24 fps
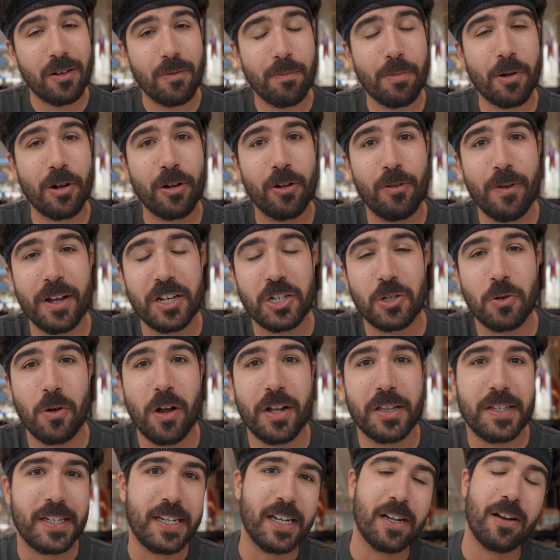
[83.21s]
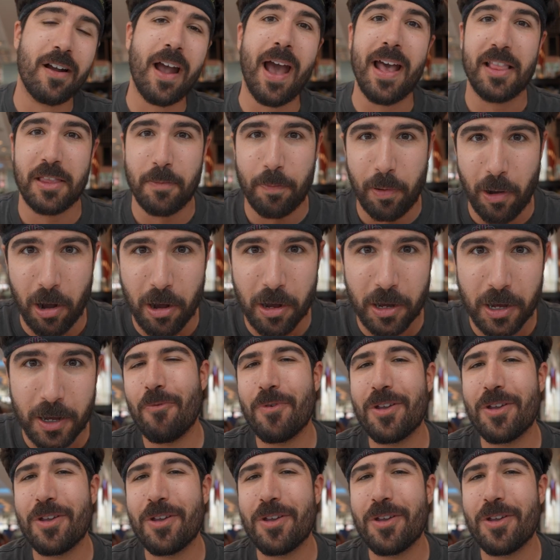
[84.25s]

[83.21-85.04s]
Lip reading: burger restaurants here at the park.